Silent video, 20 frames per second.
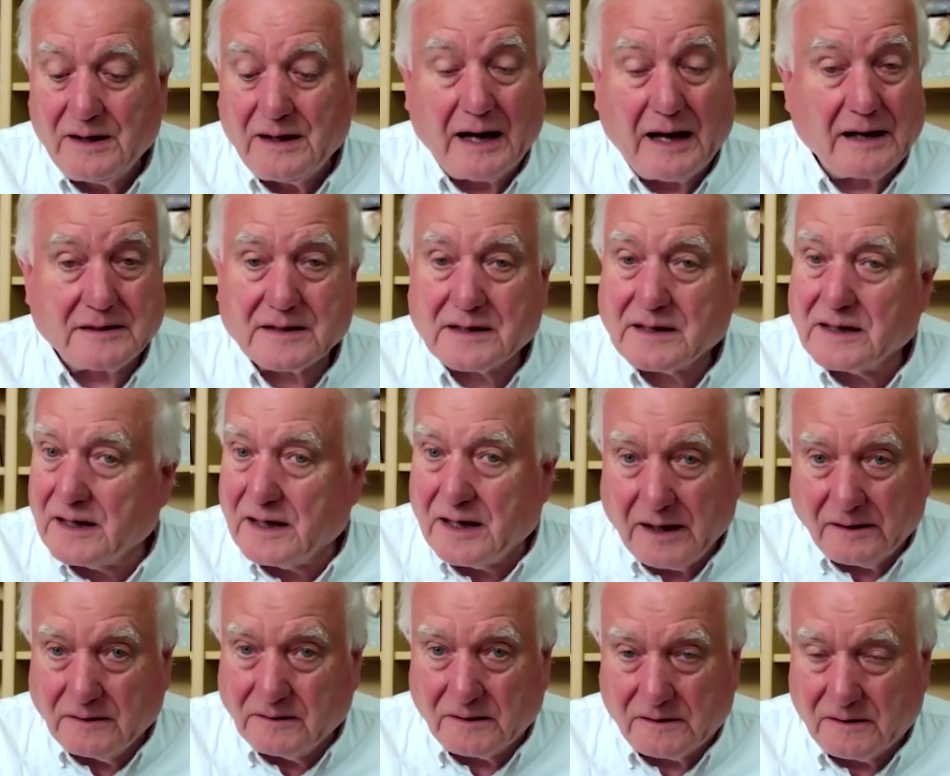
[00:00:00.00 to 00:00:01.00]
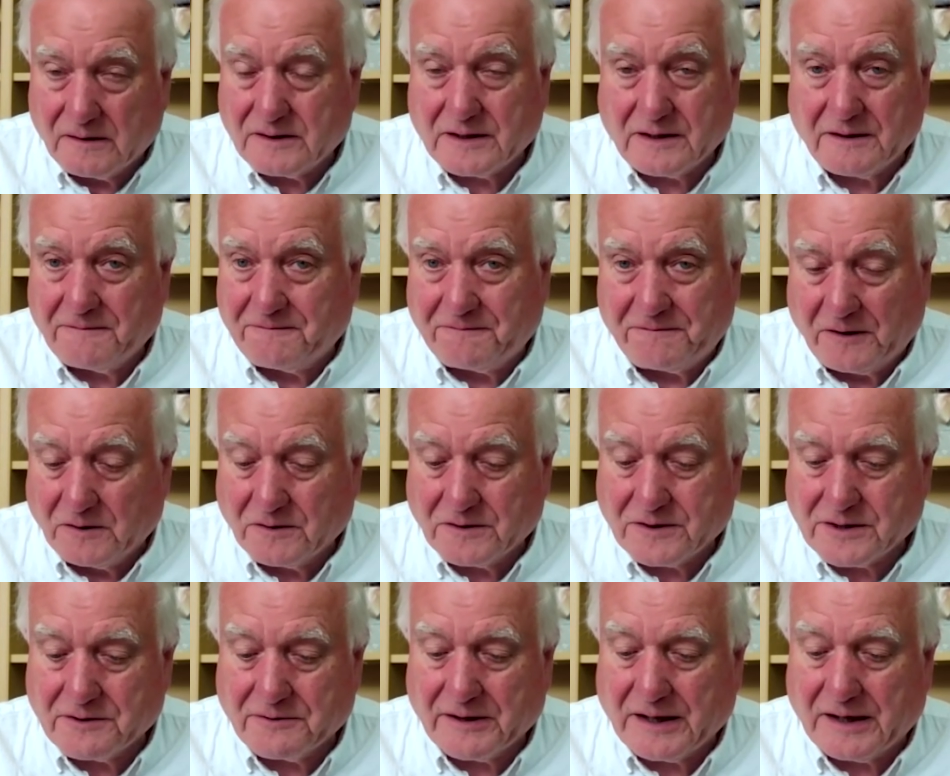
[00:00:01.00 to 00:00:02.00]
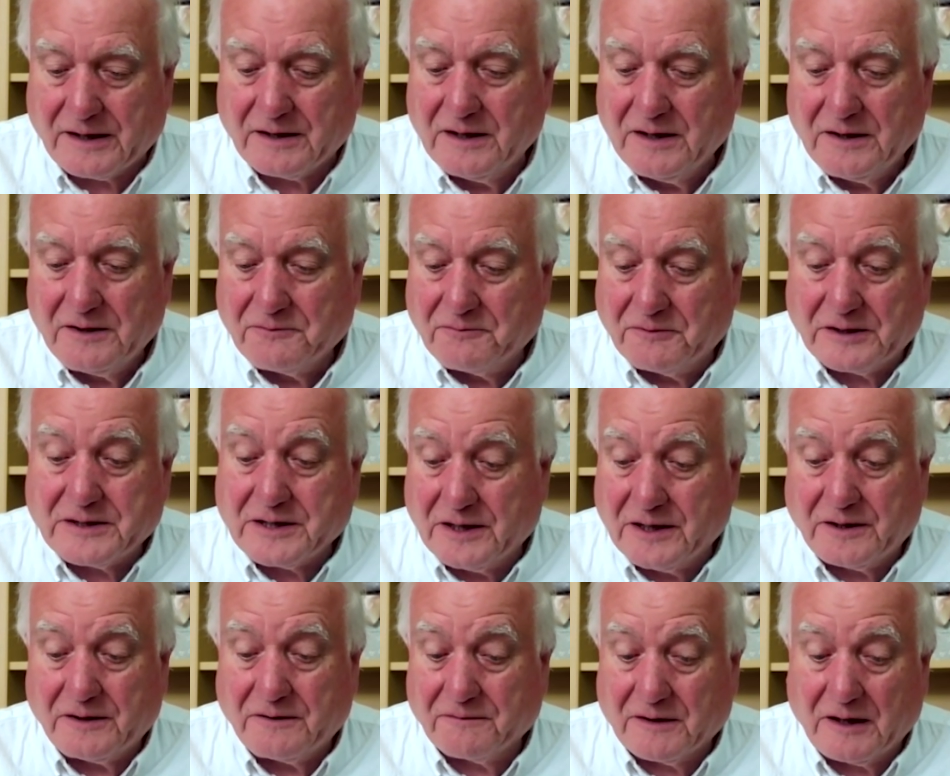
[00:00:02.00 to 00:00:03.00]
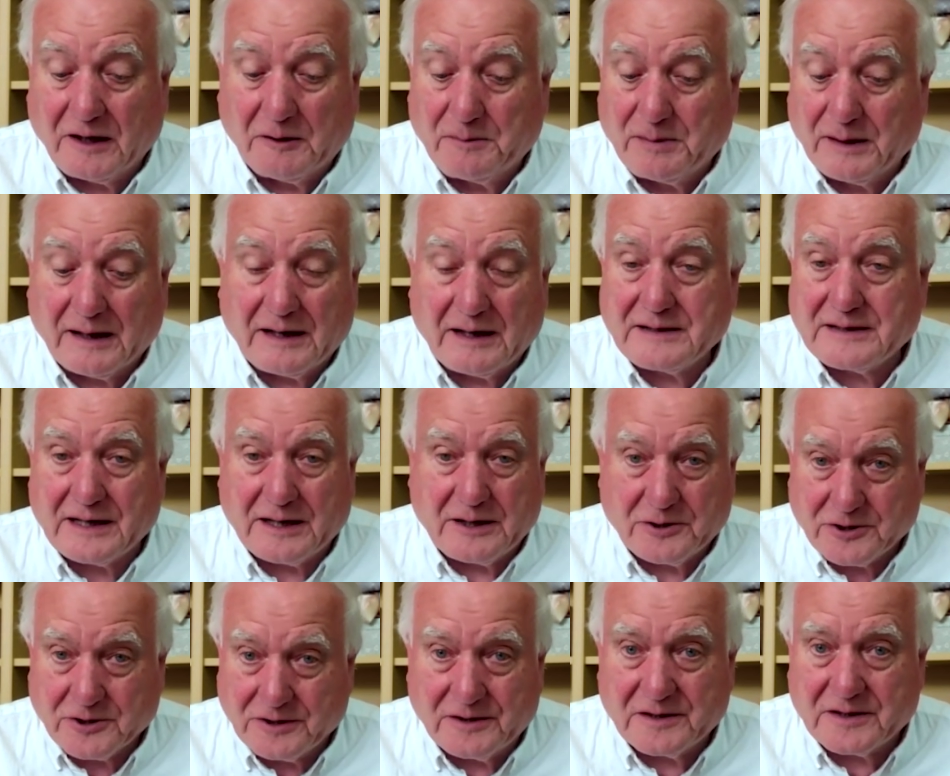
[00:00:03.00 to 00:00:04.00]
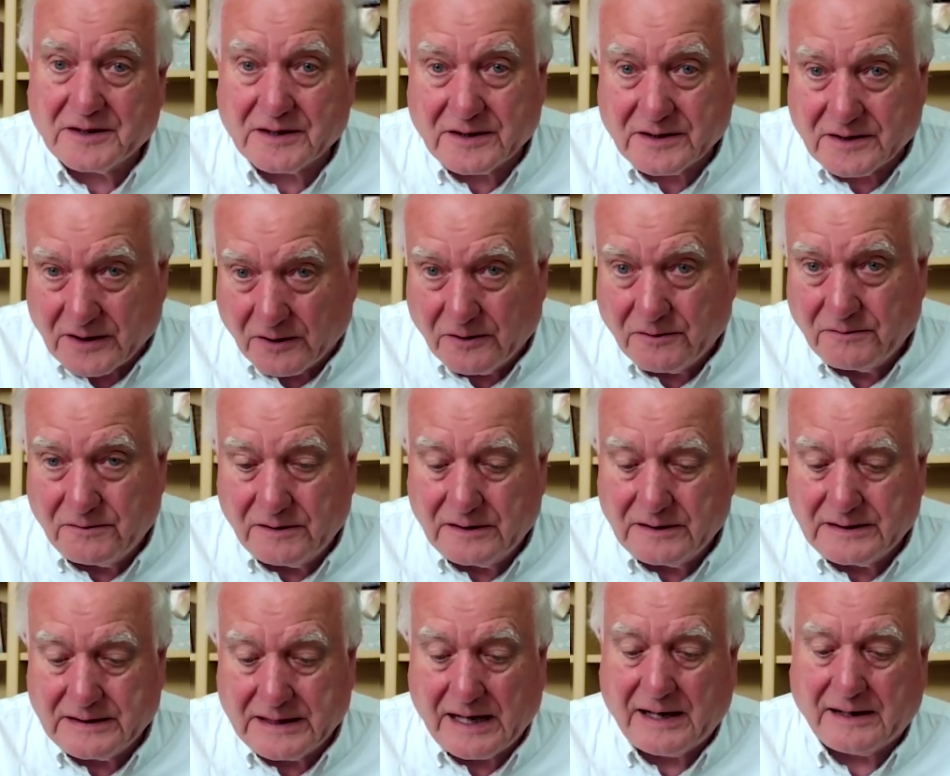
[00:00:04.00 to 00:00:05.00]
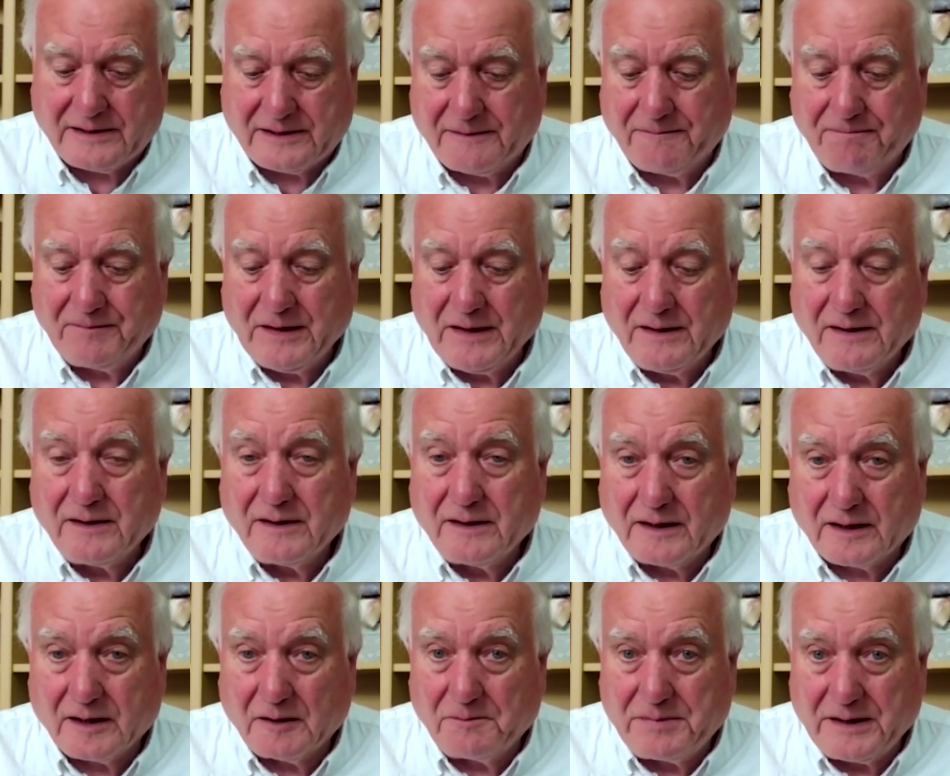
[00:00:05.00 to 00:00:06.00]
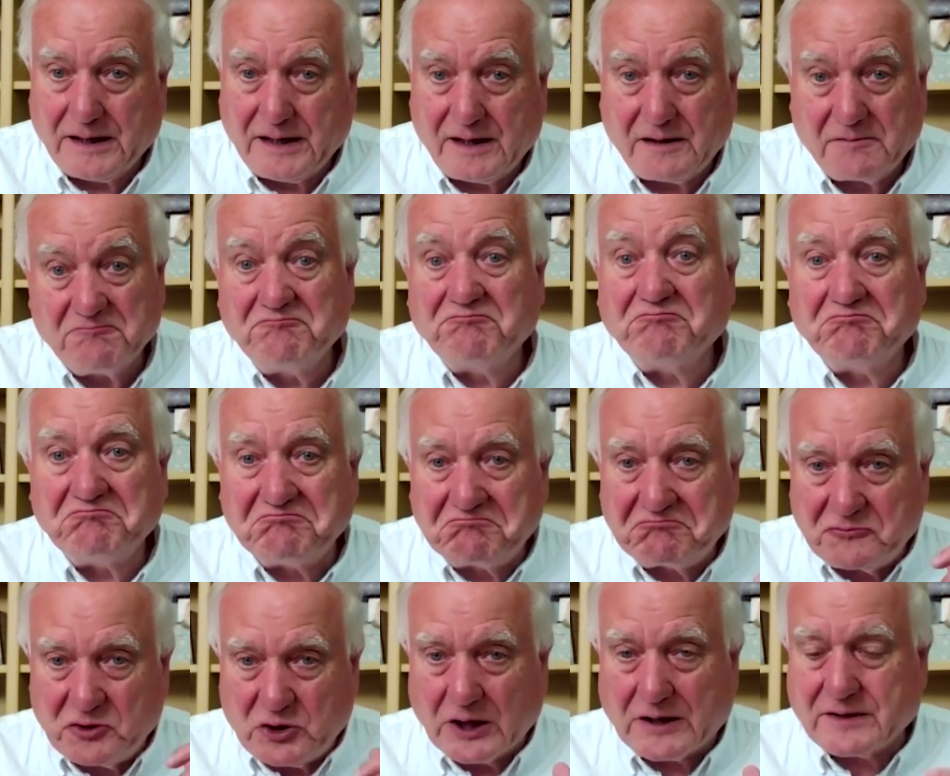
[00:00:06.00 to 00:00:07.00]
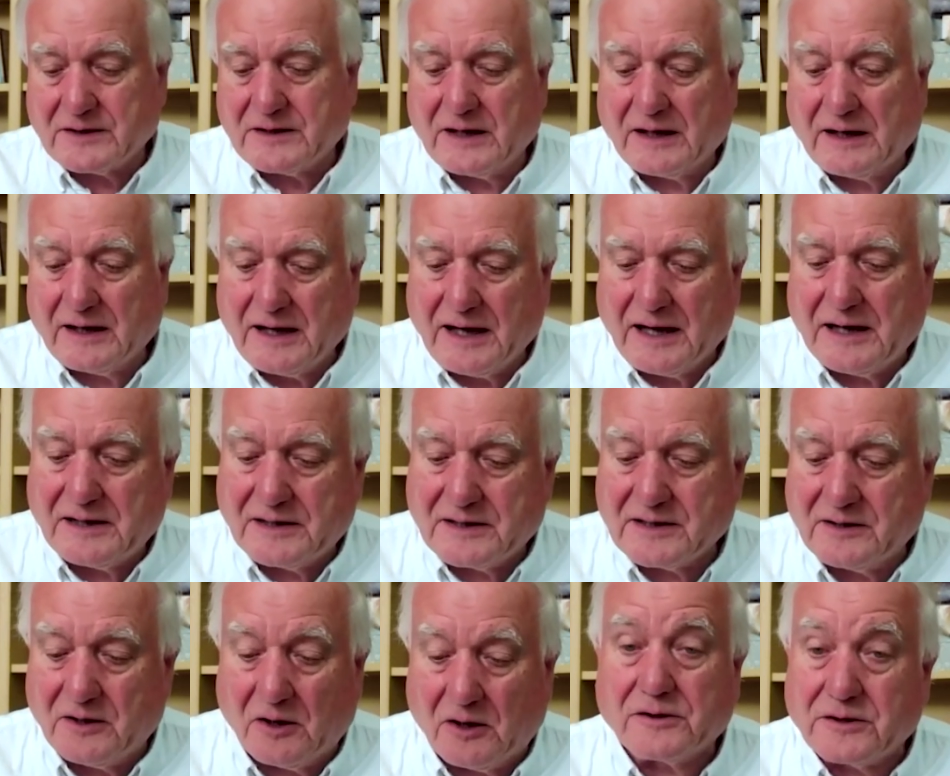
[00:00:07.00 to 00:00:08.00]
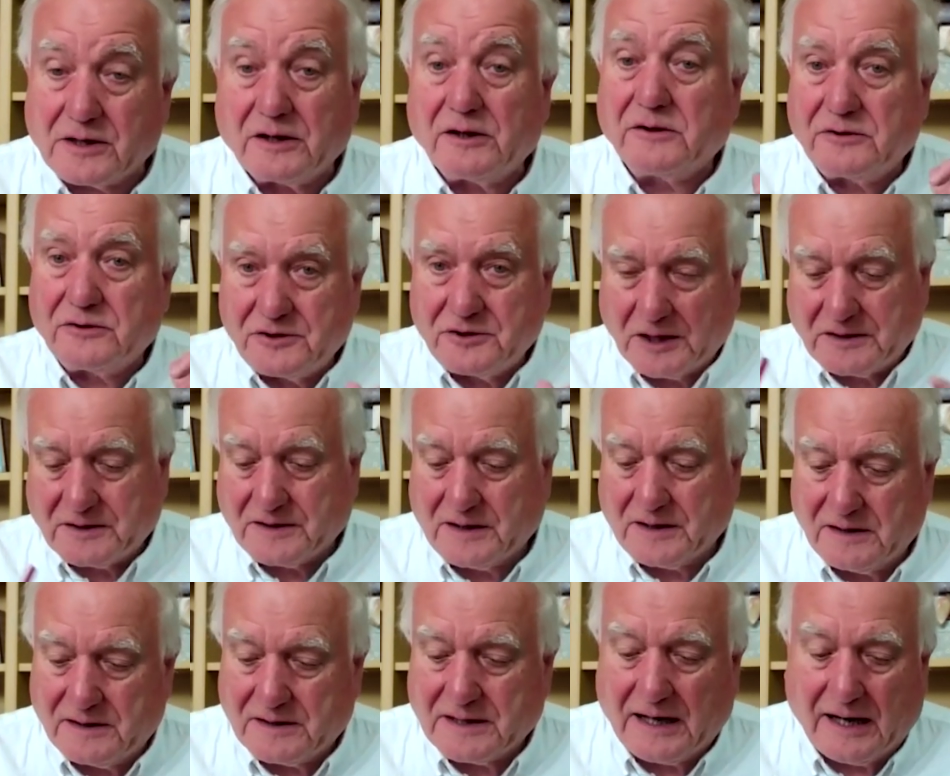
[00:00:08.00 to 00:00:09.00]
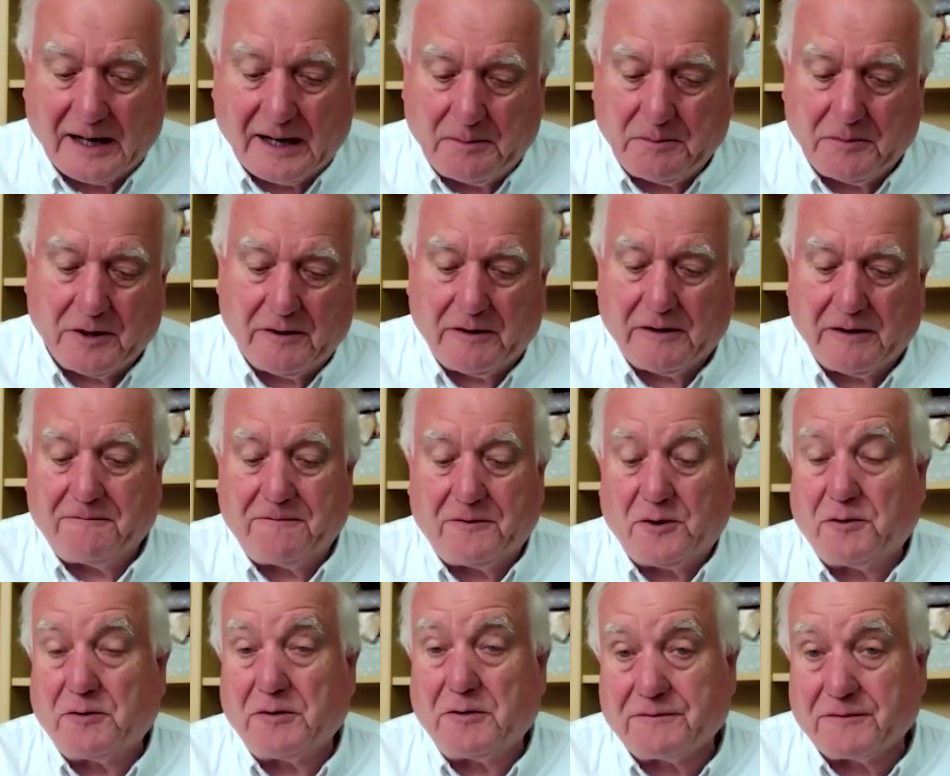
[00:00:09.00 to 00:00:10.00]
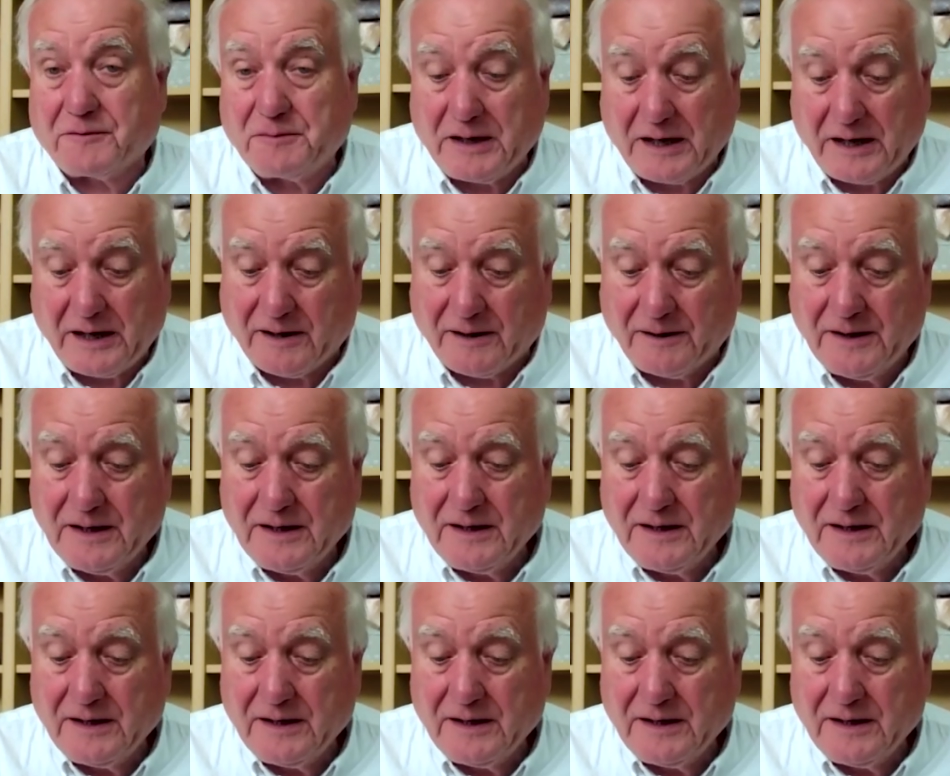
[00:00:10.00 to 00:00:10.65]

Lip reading: has killed the faltering return of globalization stone dead. It'll be just in case, not just in time going forward from here.